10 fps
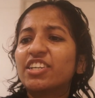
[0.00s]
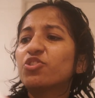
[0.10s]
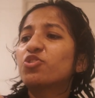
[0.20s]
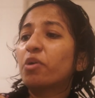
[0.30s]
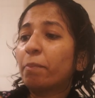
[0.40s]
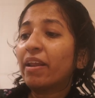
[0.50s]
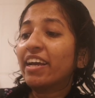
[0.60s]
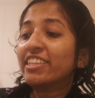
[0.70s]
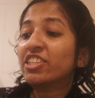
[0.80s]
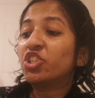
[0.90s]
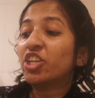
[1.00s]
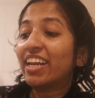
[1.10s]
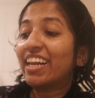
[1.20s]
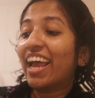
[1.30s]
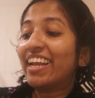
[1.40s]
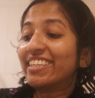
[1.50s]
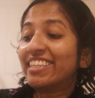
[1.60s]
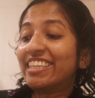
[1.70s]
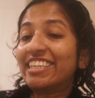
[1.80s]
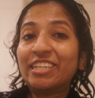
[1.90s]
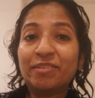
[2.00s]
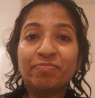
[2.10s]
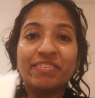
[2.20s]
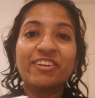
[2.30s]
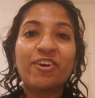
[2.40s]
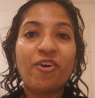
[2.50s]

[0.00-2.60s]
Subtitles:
I used to apply the gel and cream